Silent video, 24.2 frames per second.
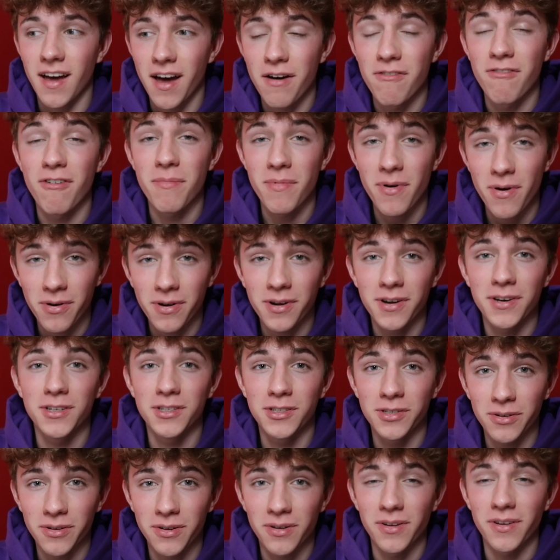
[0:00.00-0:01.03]
A remote
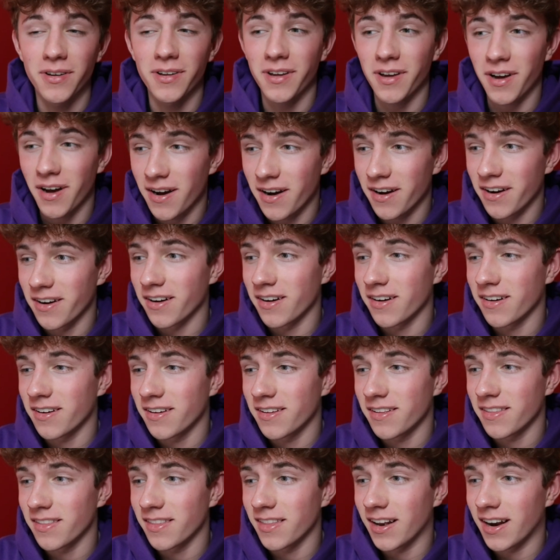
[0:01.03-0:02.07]
control car
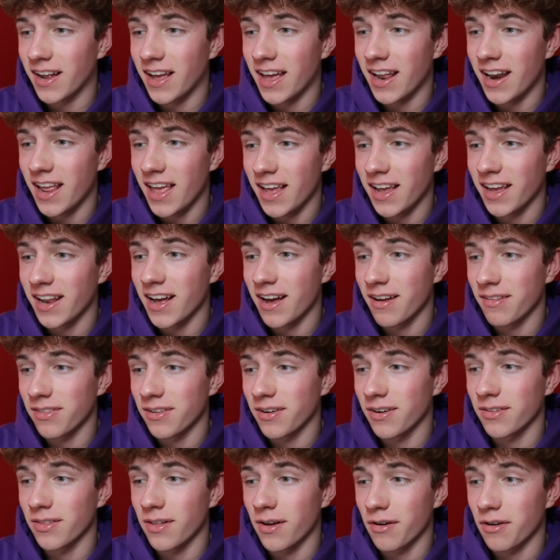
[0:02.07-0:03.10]
that I had hanging out
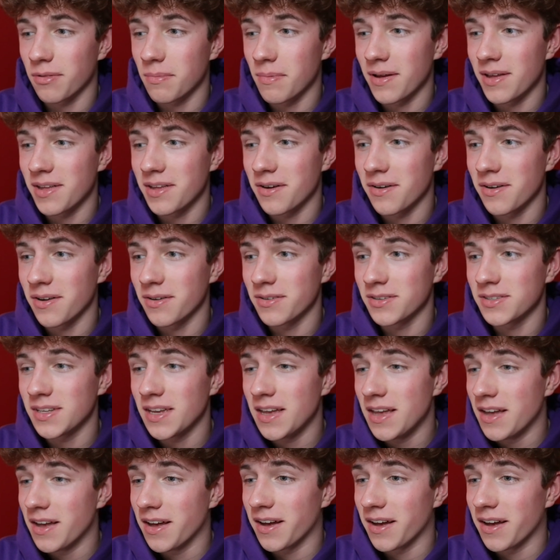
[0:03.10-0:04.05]
there along with my yo-yos.